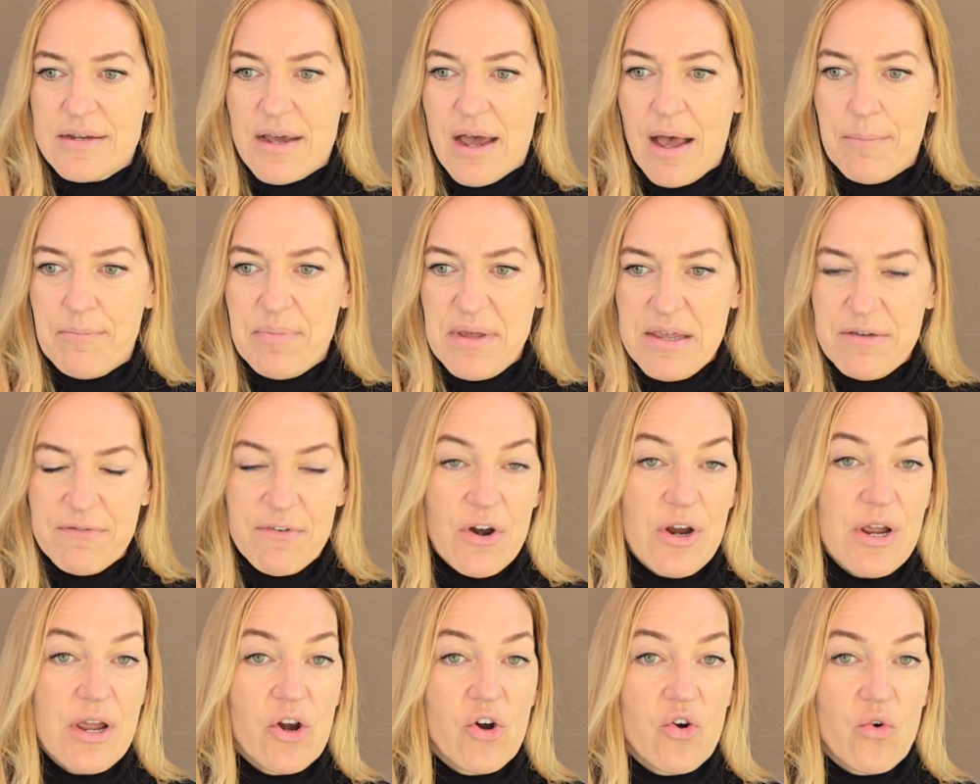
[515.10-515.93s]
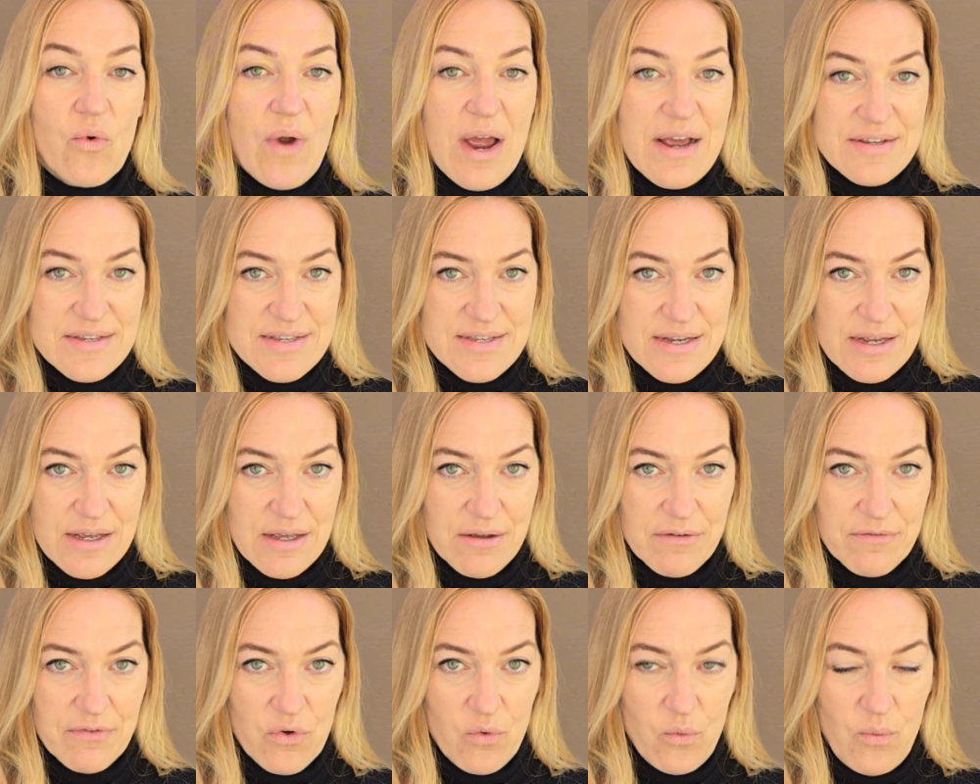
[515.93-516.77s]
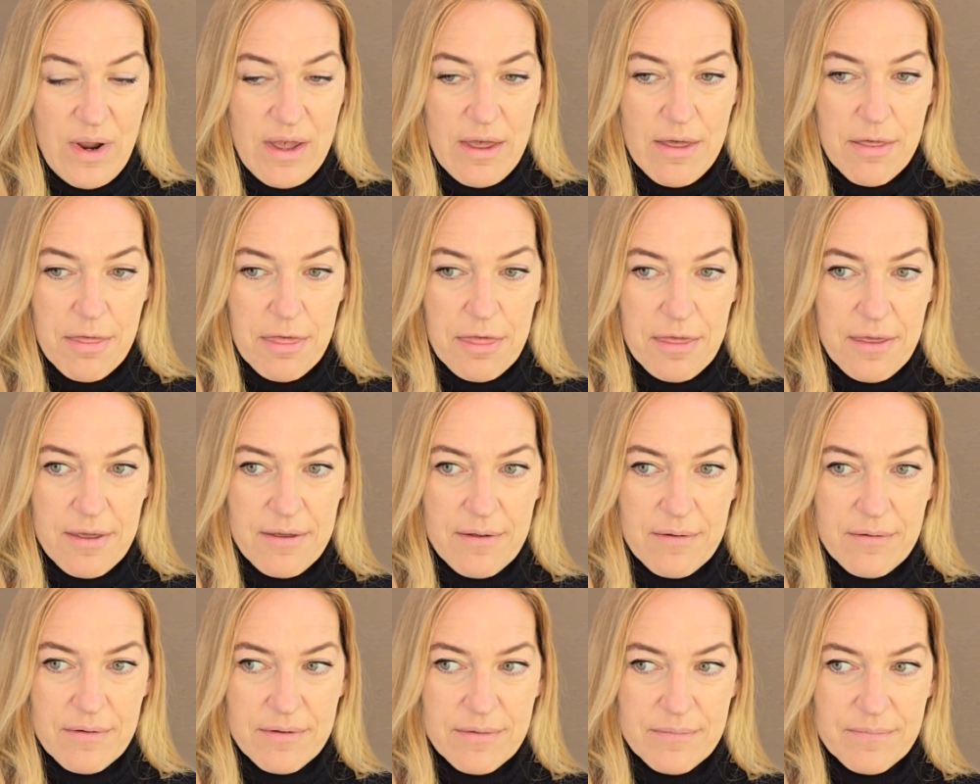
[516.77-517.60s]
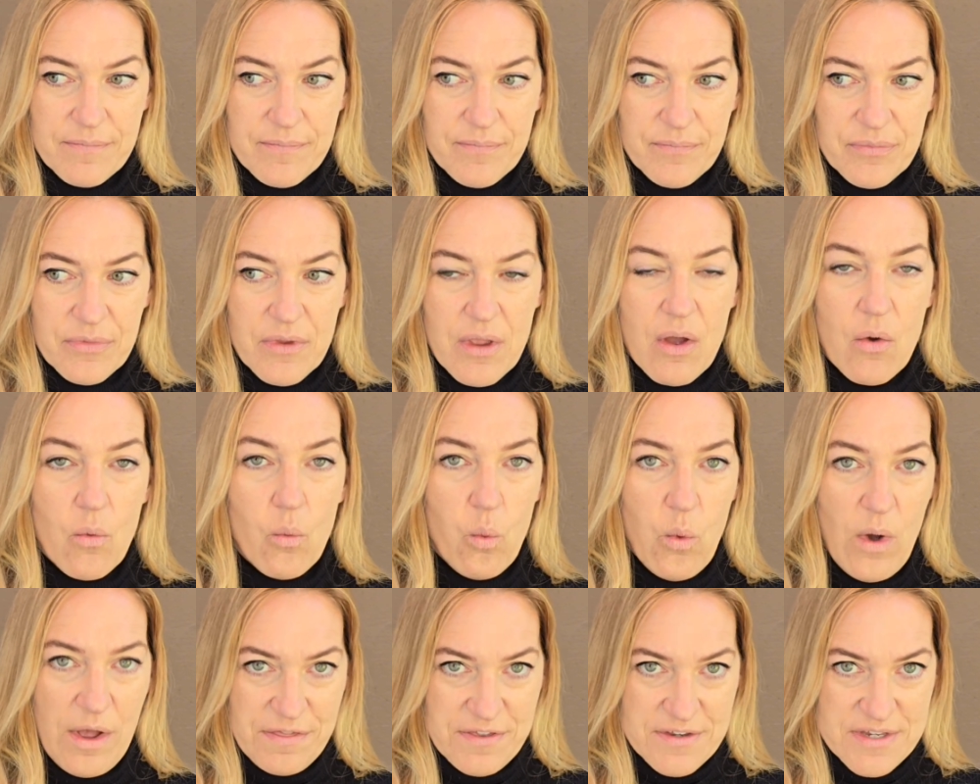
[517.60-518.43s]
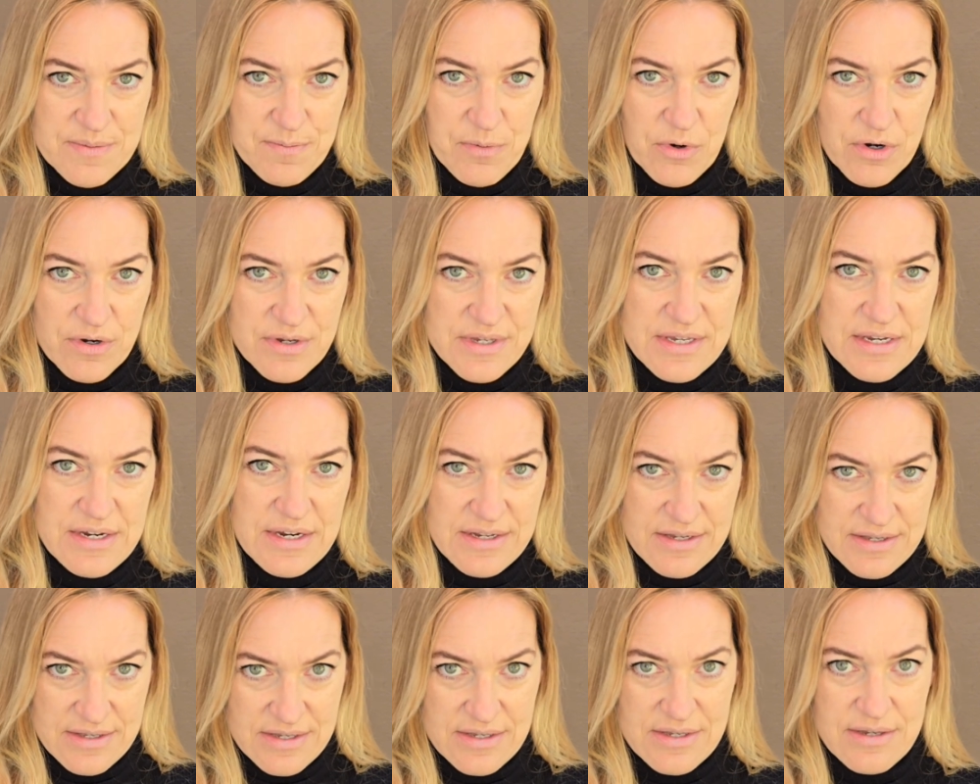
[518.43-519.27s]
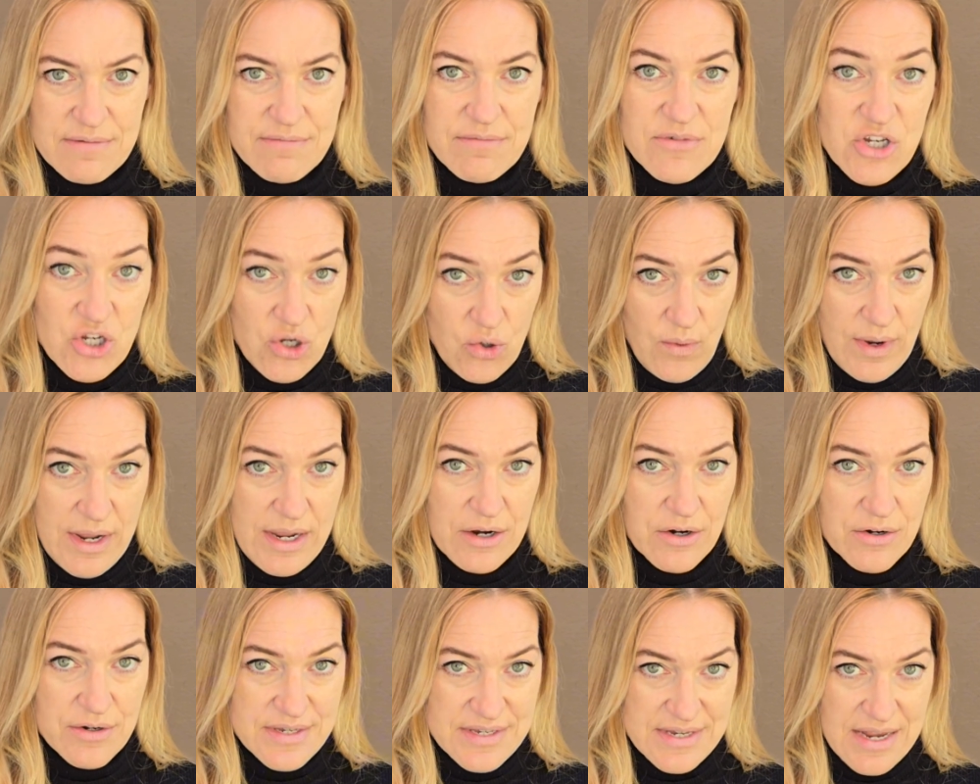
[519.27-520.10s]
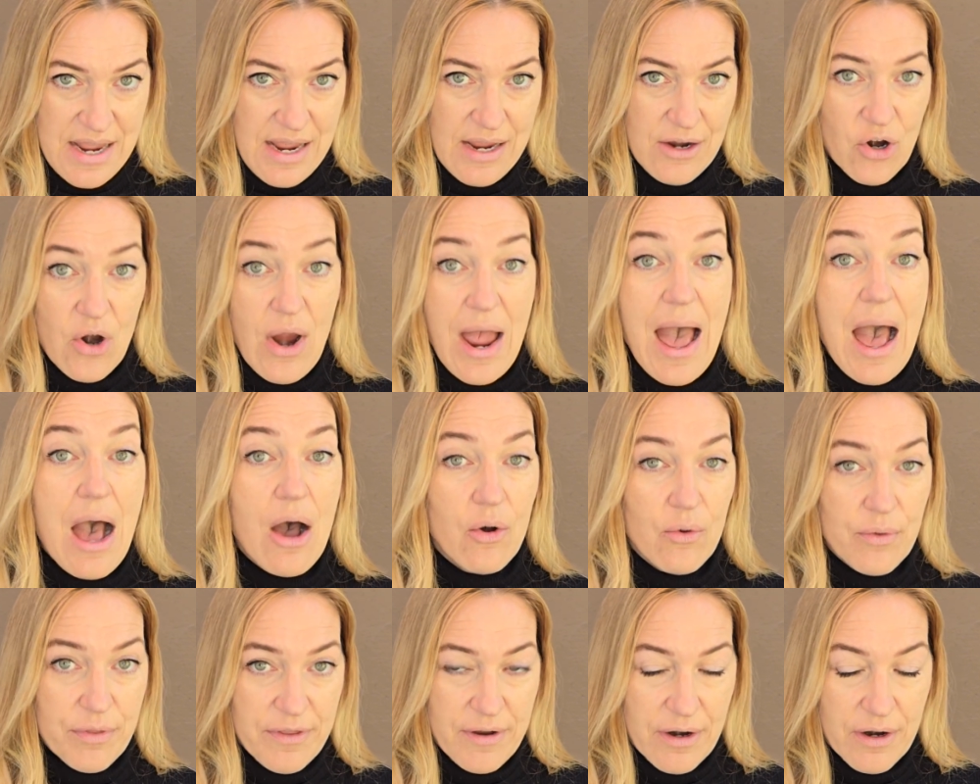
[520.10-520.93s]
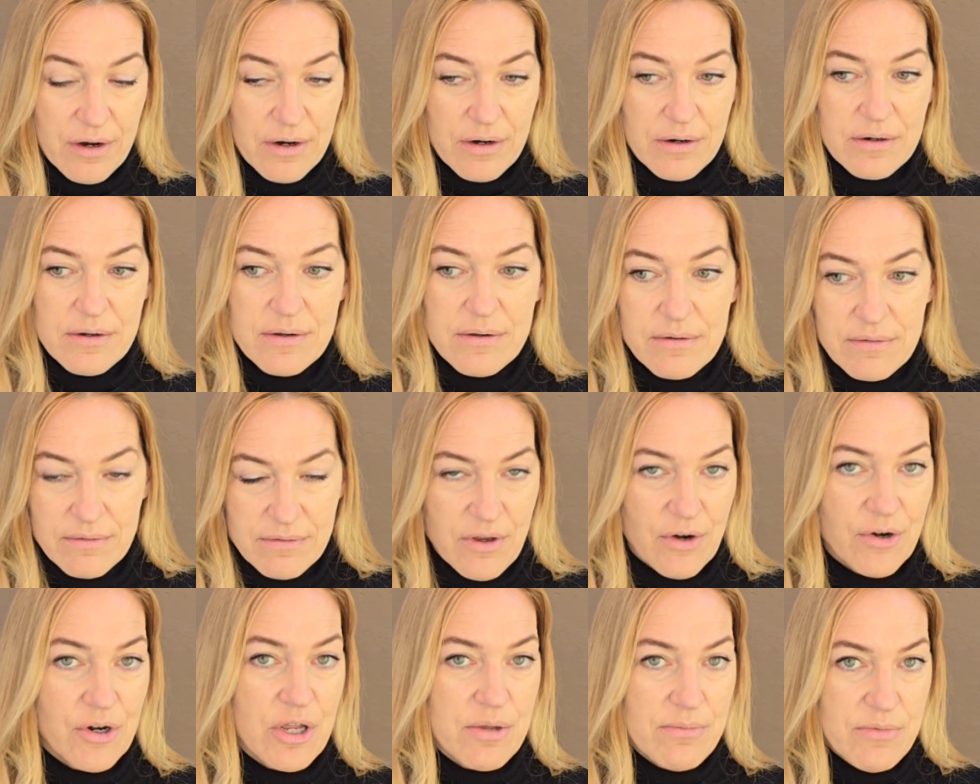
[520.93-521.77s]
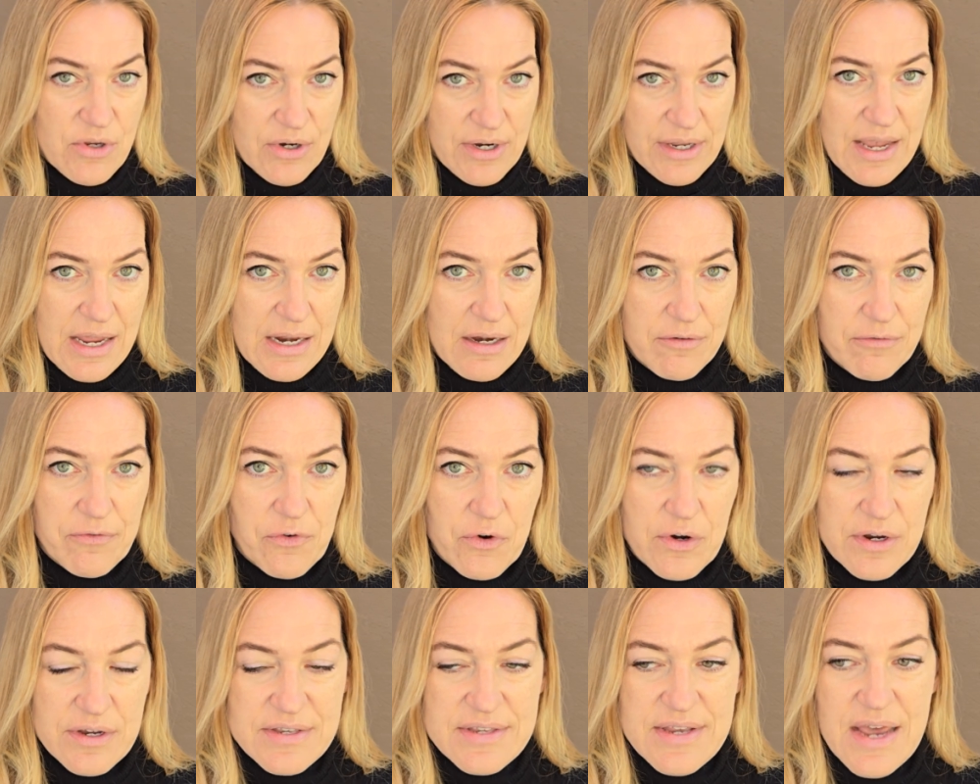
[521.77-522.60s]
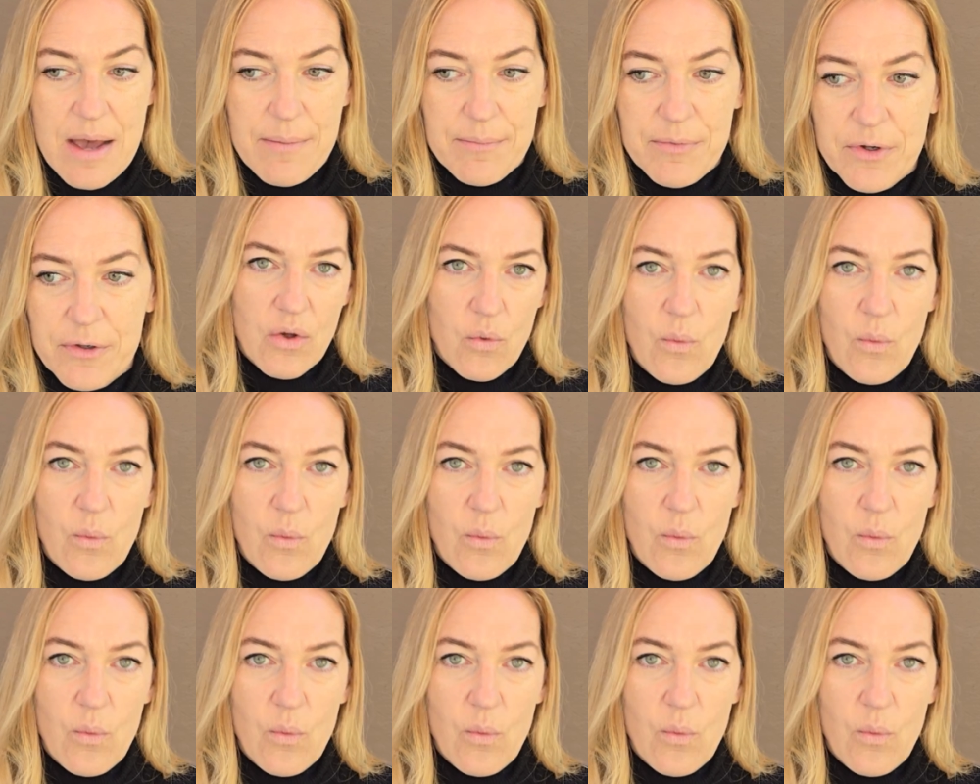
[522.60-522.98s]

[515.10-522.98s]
being very aggressive with what this person is doing or saying or how they're communicating, for example.